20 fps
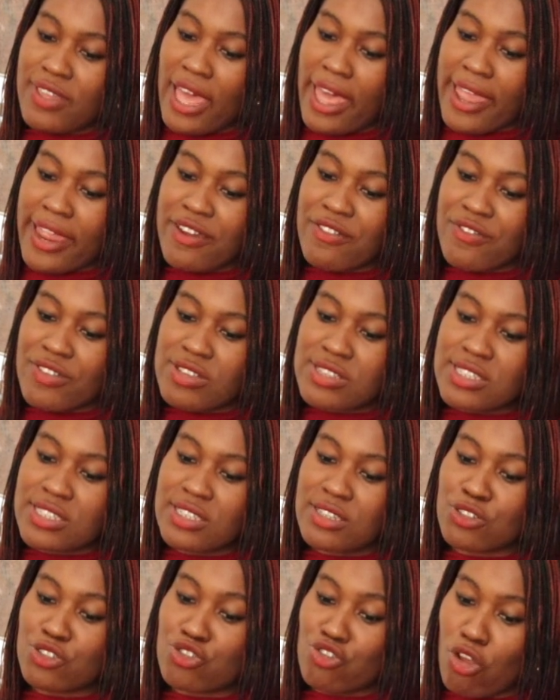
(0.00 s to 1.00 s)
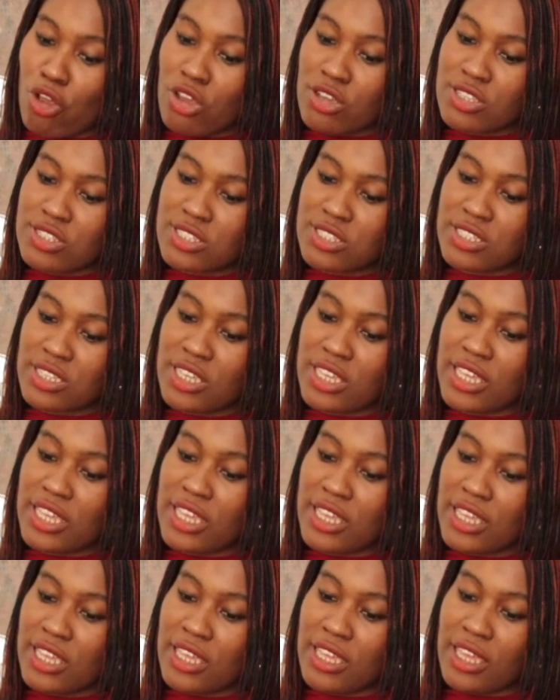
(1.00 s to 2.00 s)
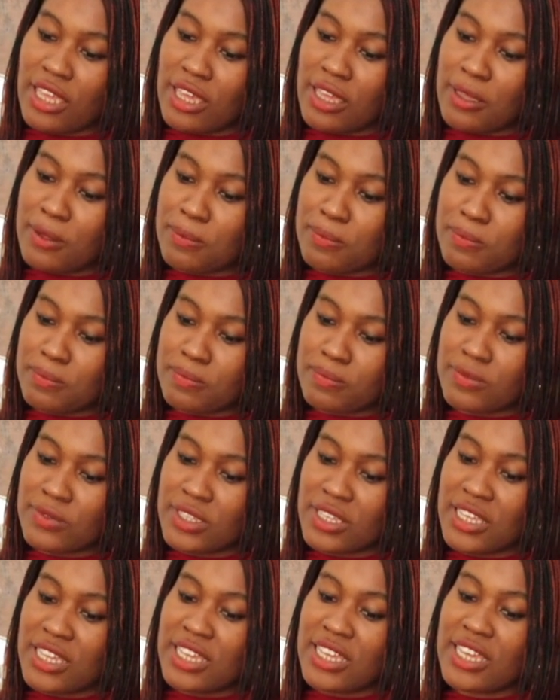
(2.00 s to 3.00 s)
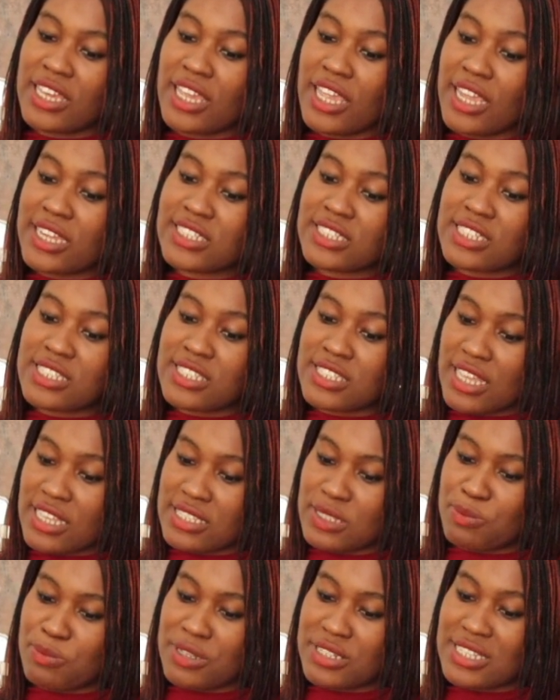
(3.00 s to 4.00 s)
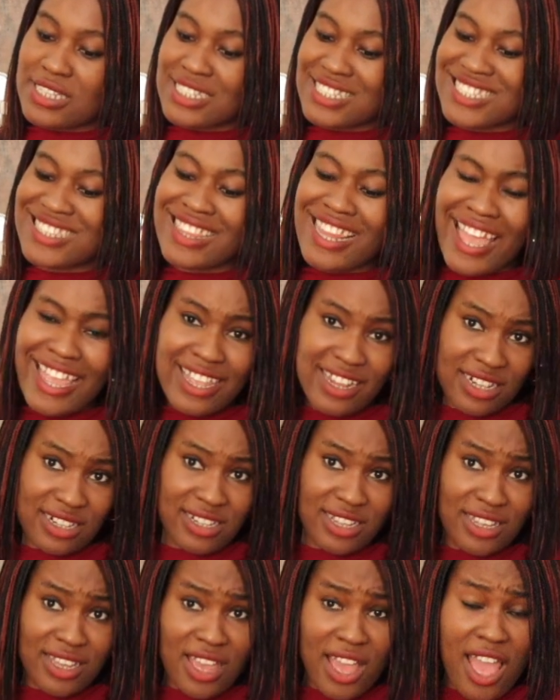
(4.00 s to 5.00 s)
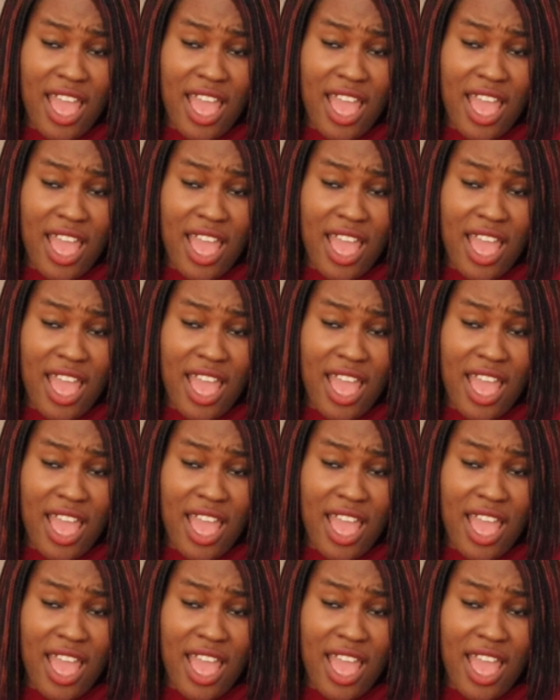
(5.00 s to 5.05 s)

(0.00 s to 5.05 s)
the high risk drugs. Each assessment is likely,